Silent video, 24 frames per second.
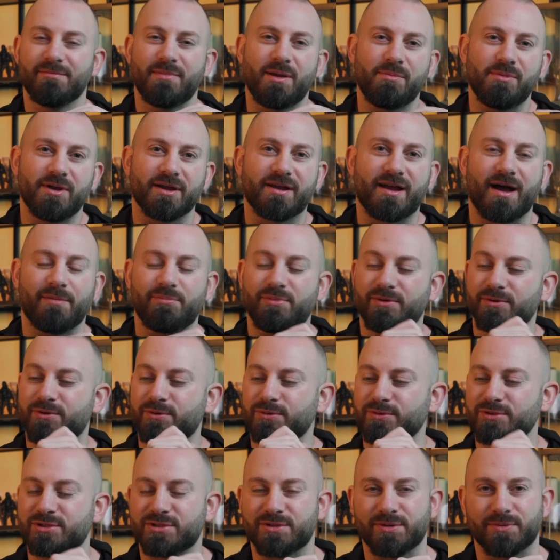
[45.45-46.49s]
maybe a couple
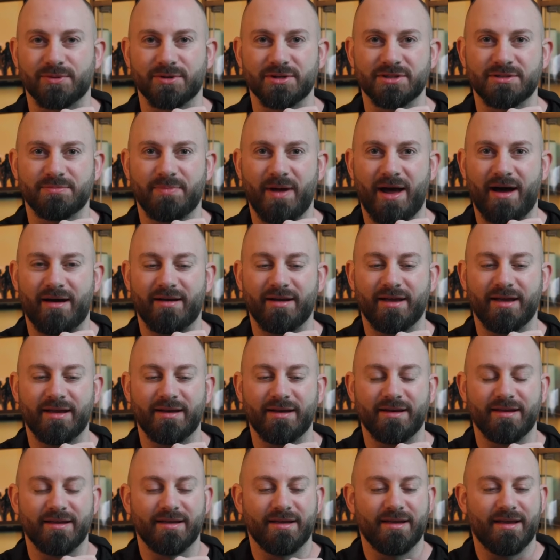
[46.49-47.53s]
cool stories about
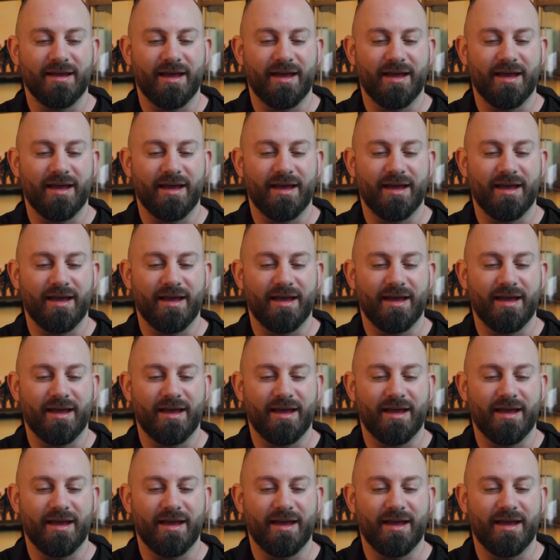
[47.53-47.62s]
it,